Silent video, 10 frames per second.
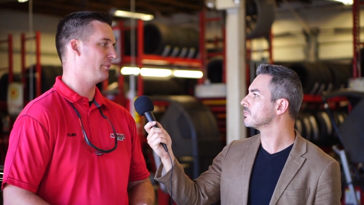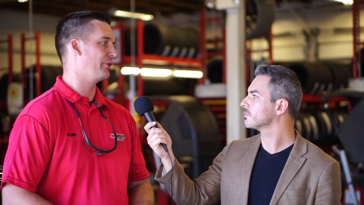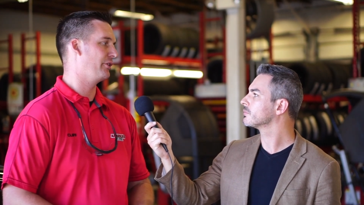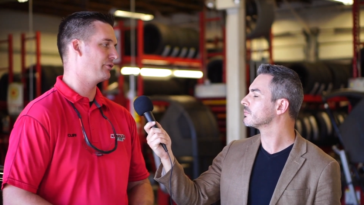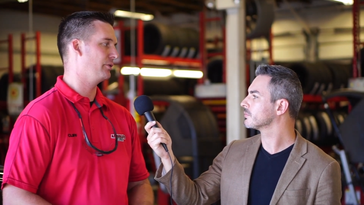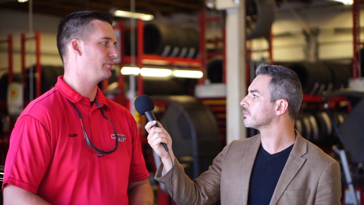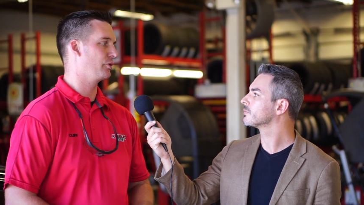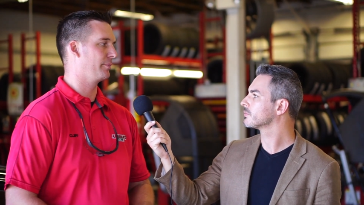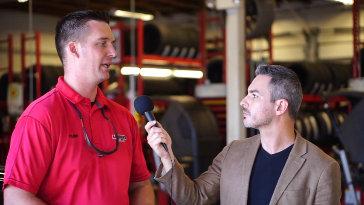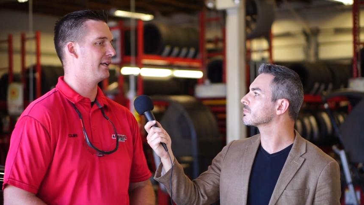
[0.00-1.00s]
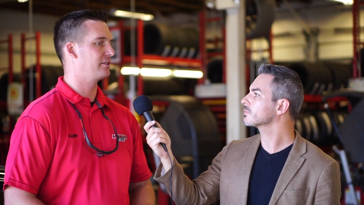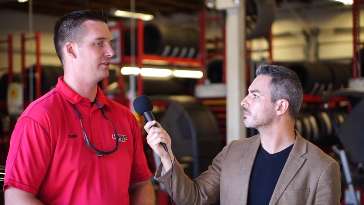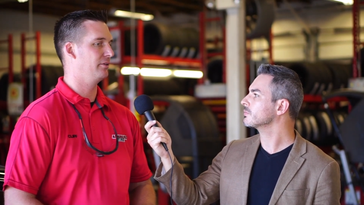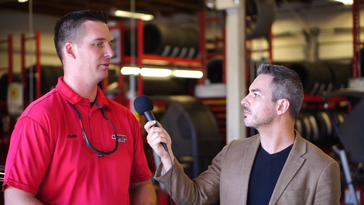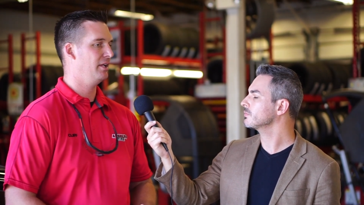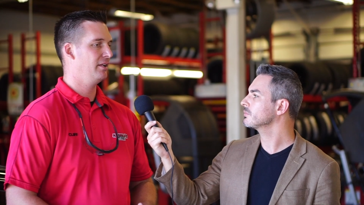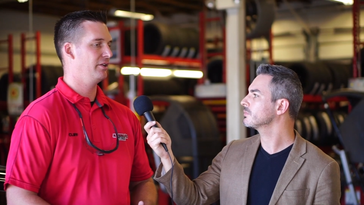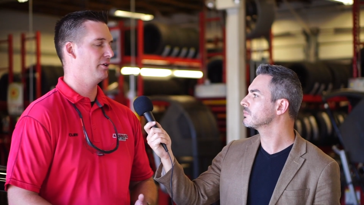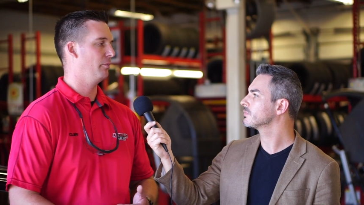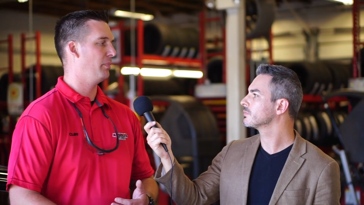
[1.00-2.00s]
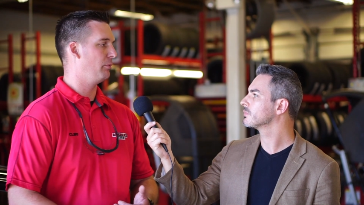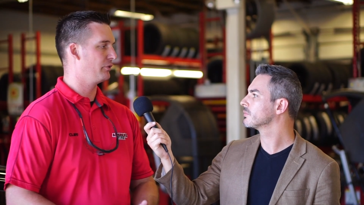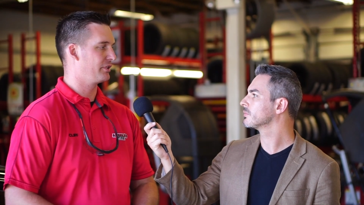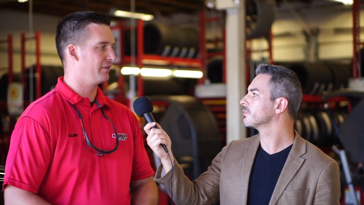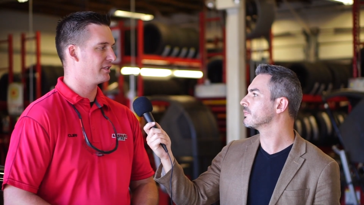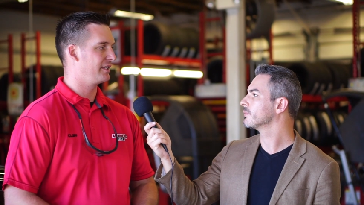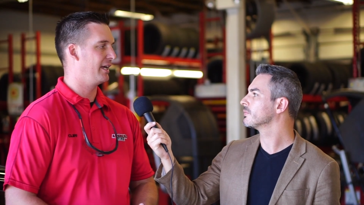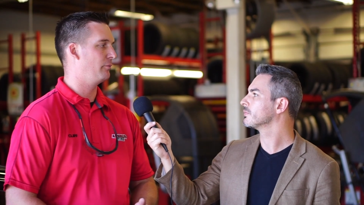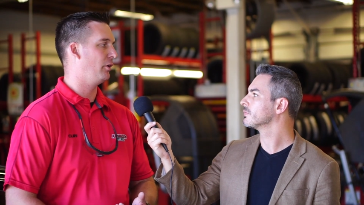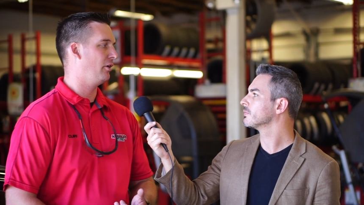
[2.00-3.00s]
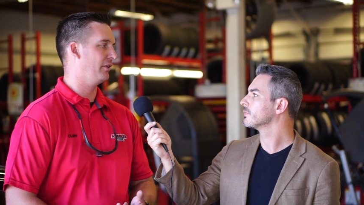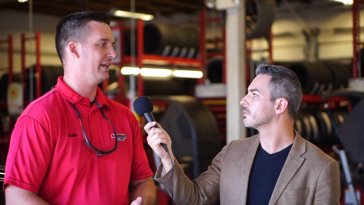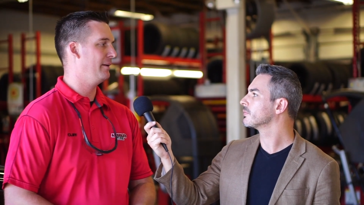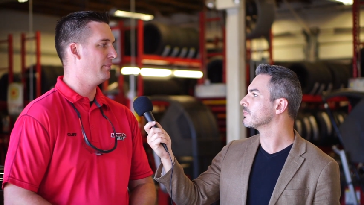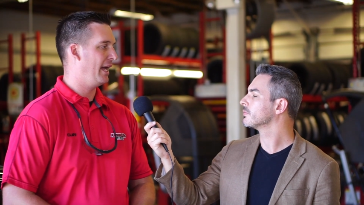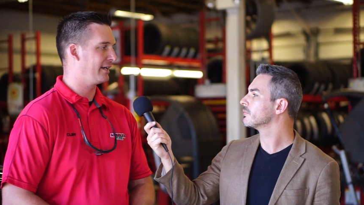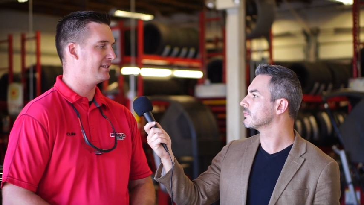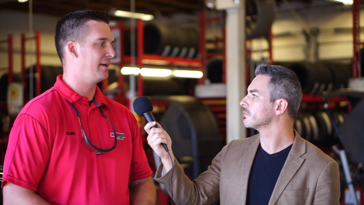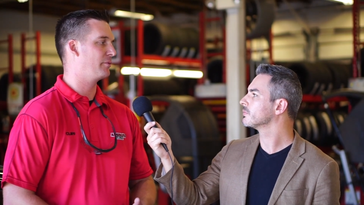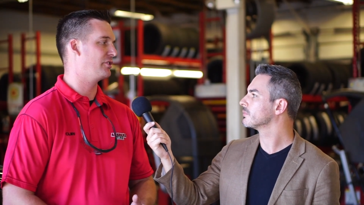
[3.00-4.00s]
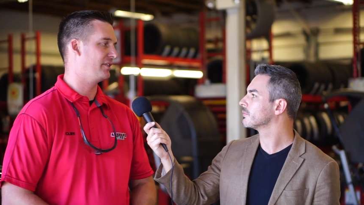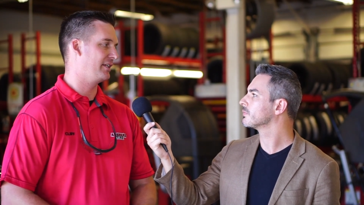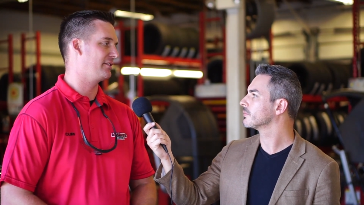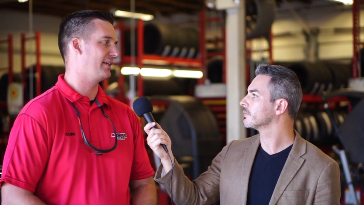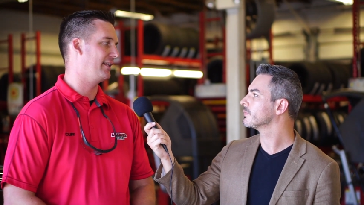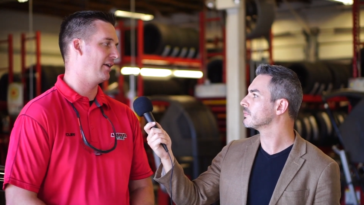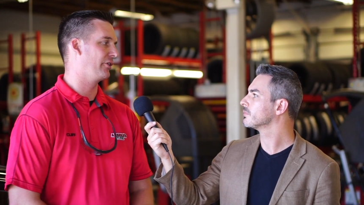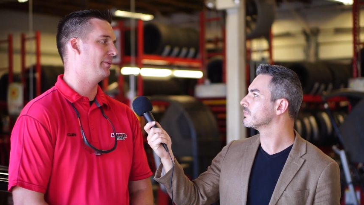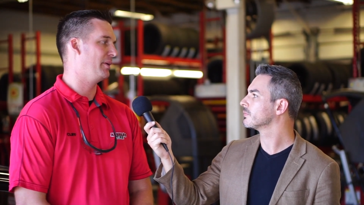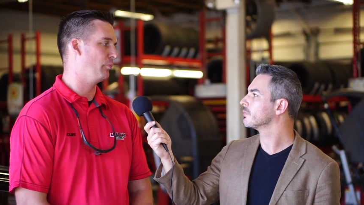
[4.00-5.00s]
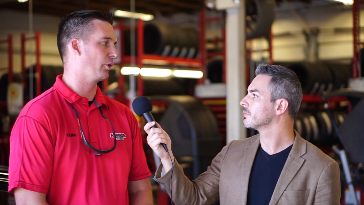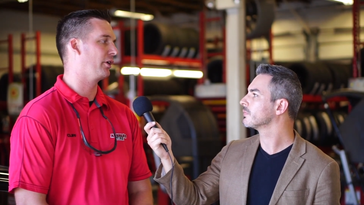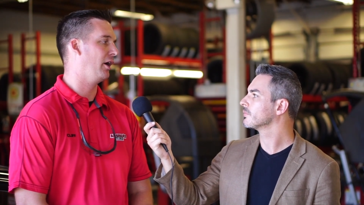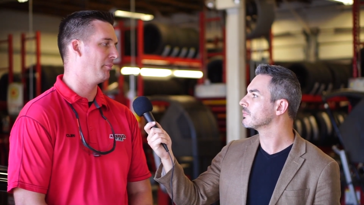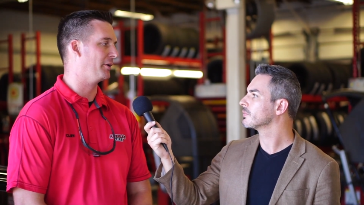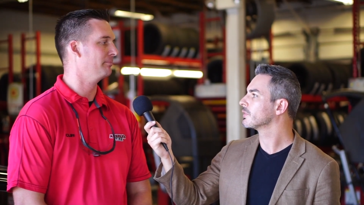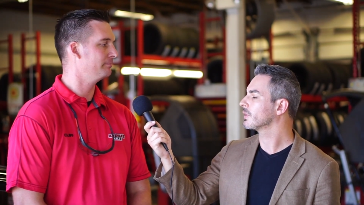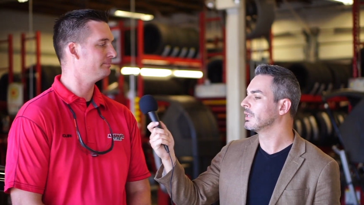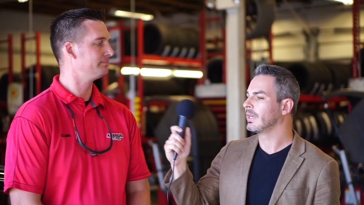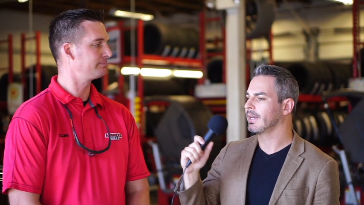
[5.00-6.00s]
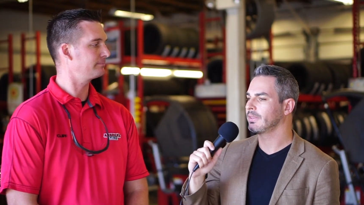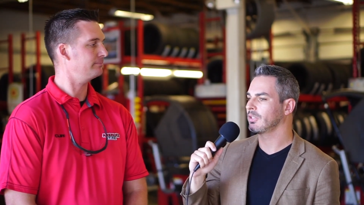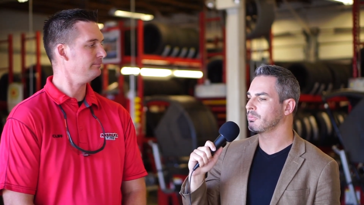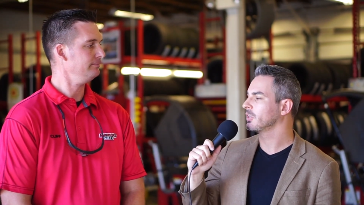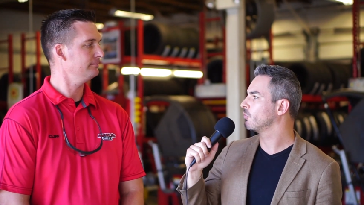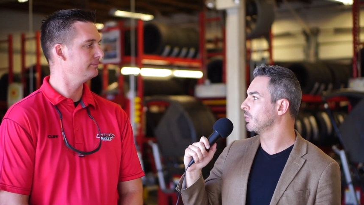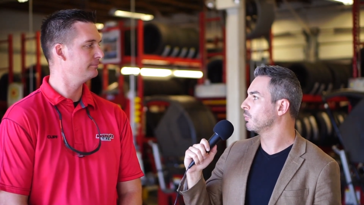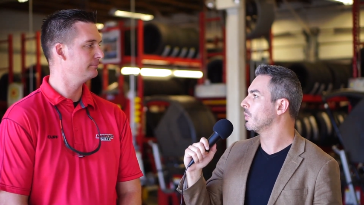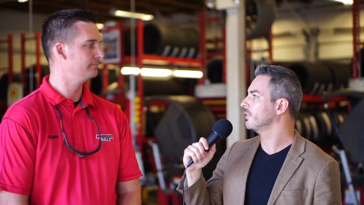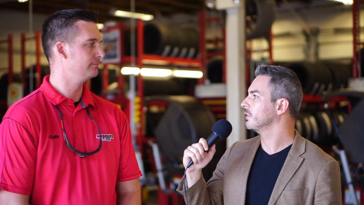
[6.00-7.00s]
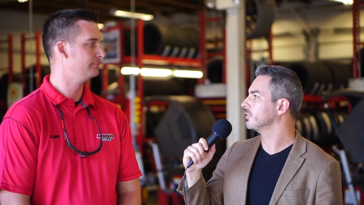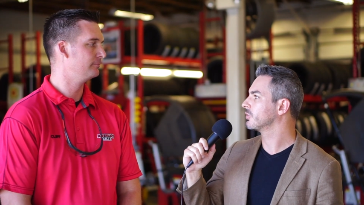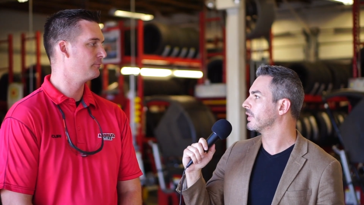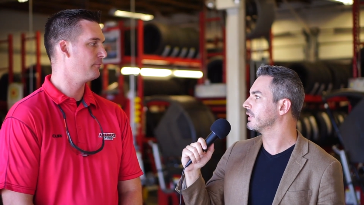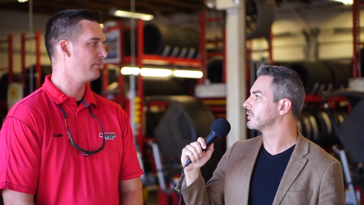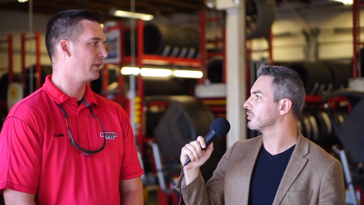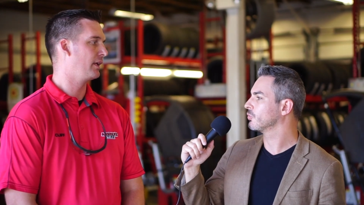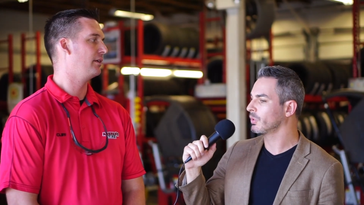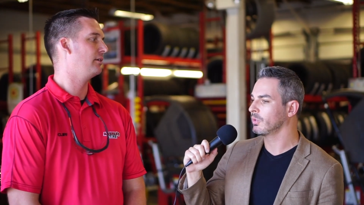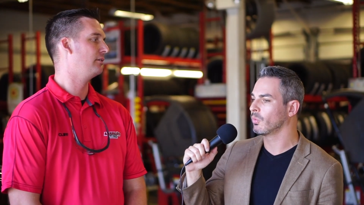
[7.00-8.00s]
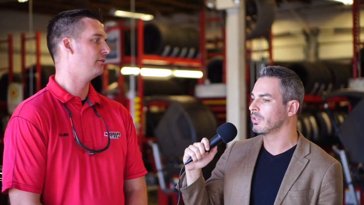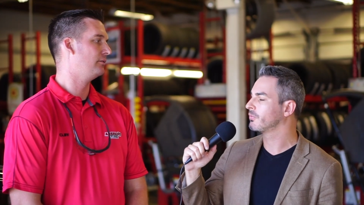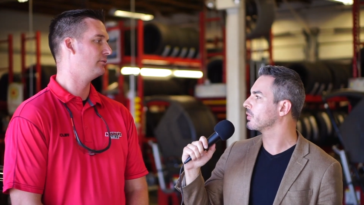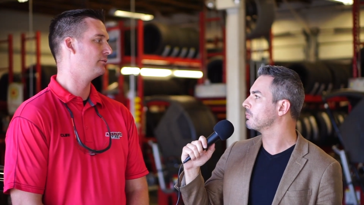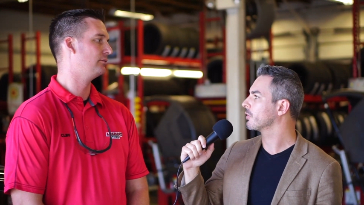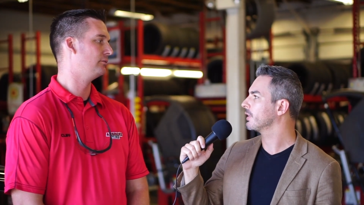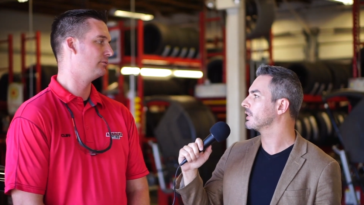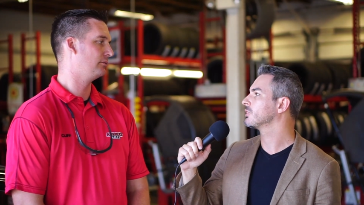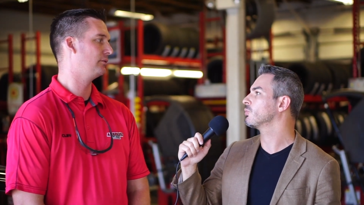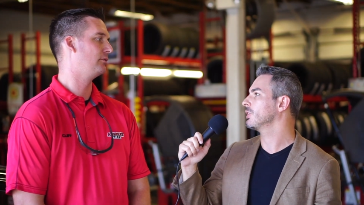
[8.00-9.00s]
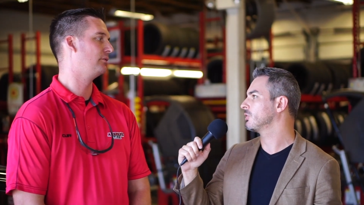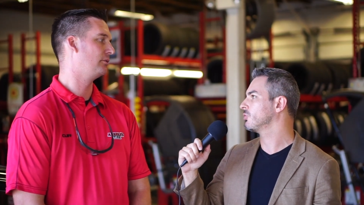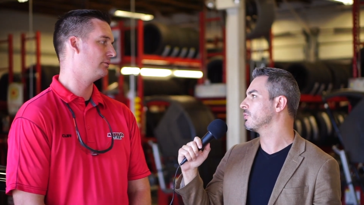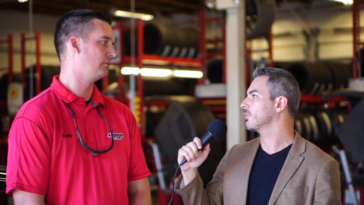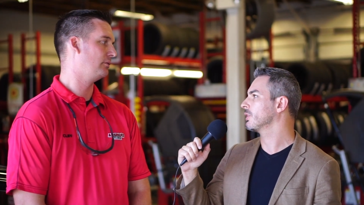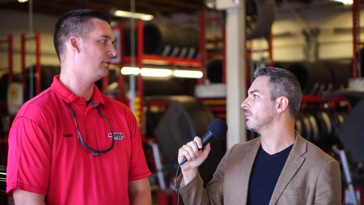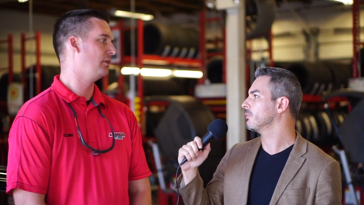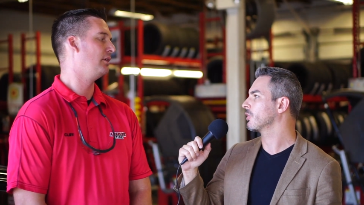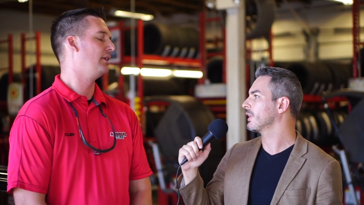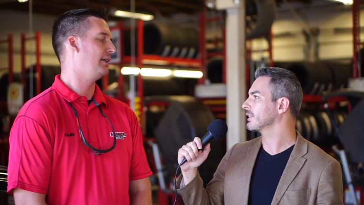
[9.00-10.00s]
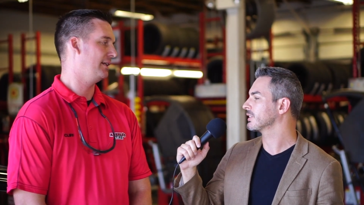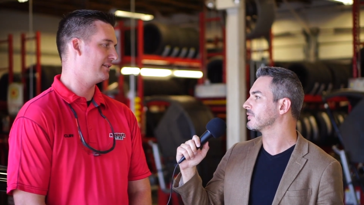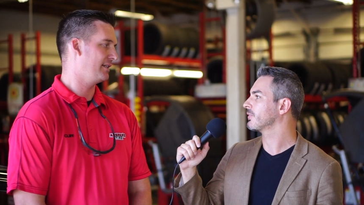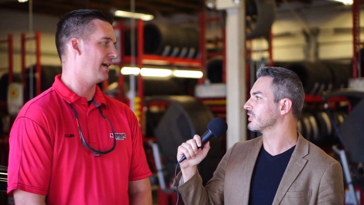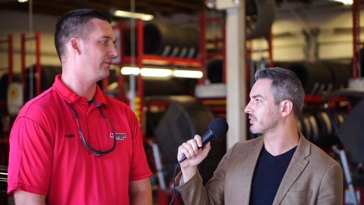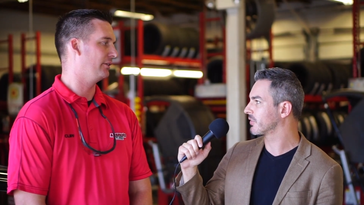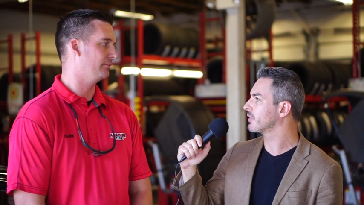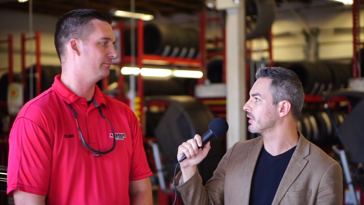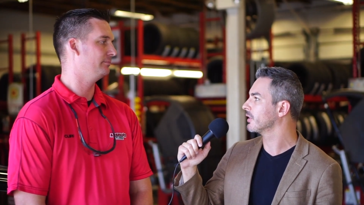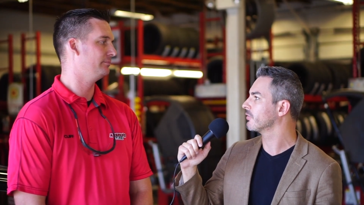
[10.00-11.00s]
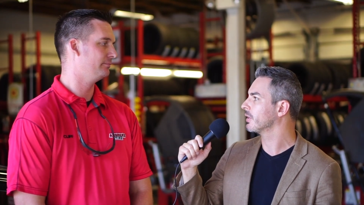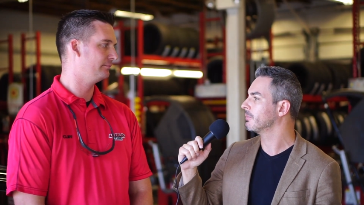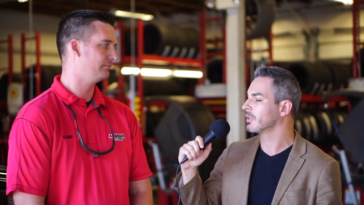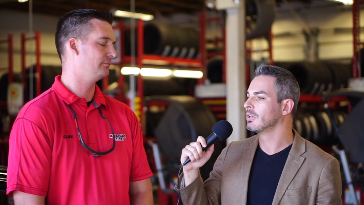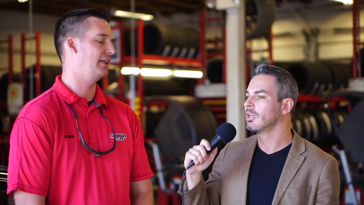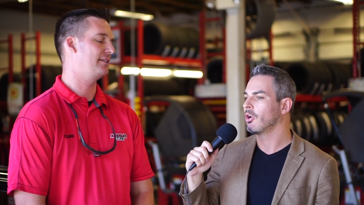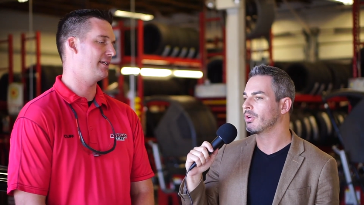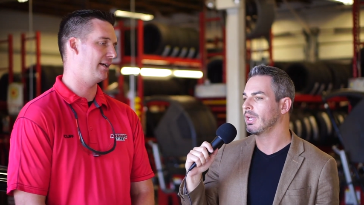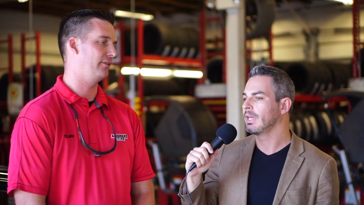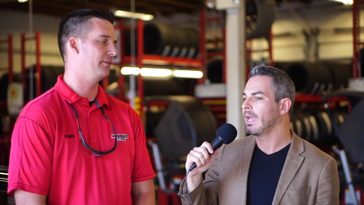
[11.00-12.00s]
Speaker 1: rubber there to absorb that. So, you know, bubbles on the sidewall and impact damage and things like that are going to be more common.
Speaker 2: And I think you meant 21 inch, right? So 21 for the Model S, 22 for the Model X as far as thinner rubber. Okay.